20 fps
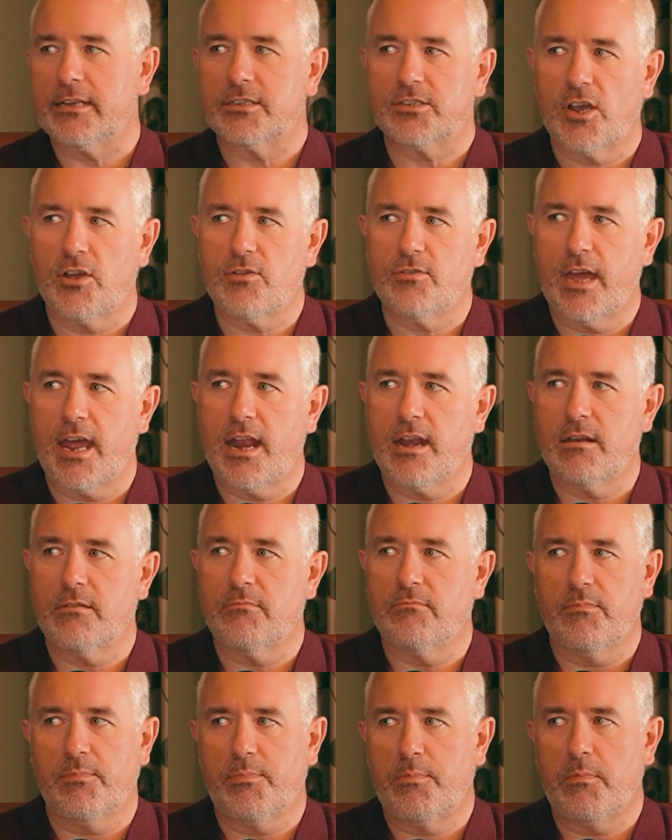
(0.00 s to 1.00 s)
And so
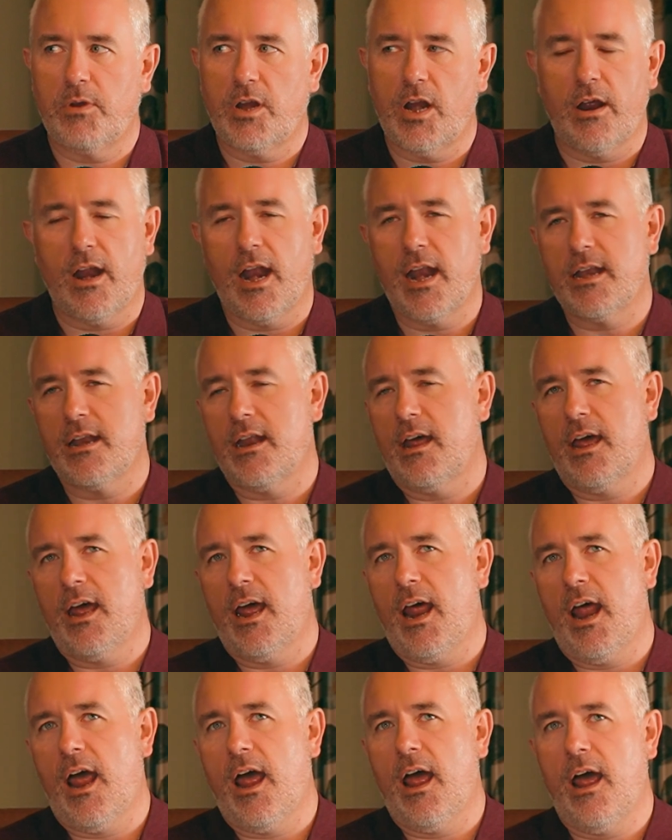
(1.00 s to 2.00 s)
then, and
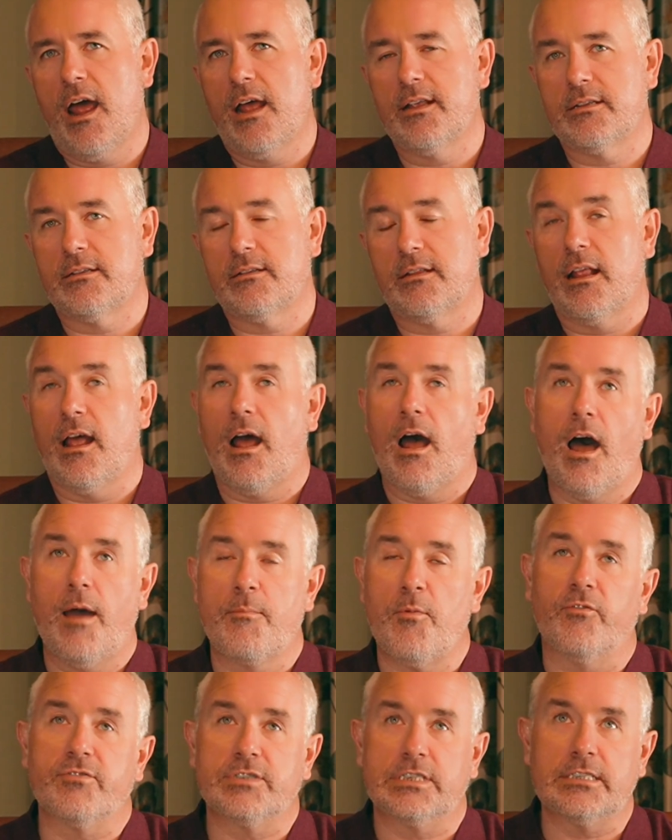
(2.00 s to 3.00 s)

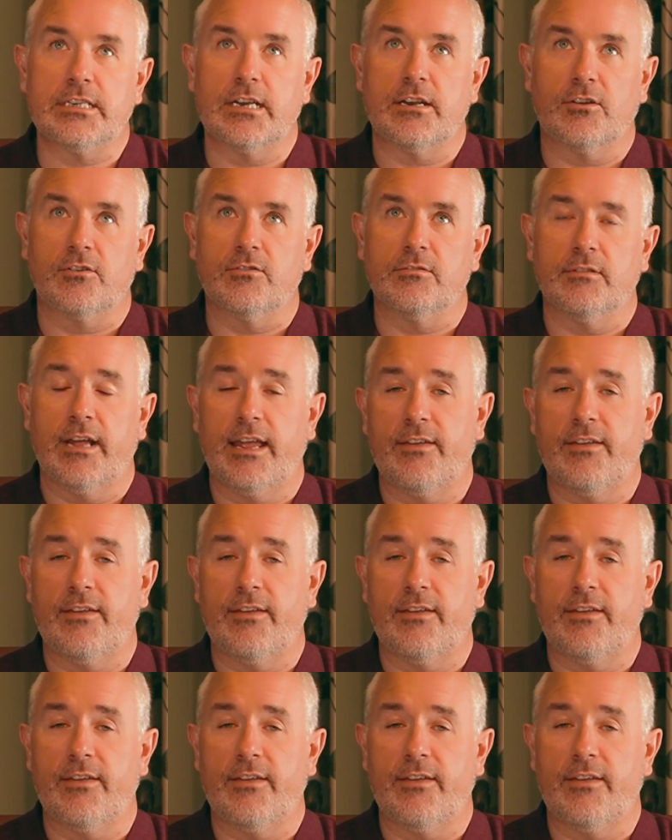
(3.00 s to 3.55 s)
I'm obviously cynical.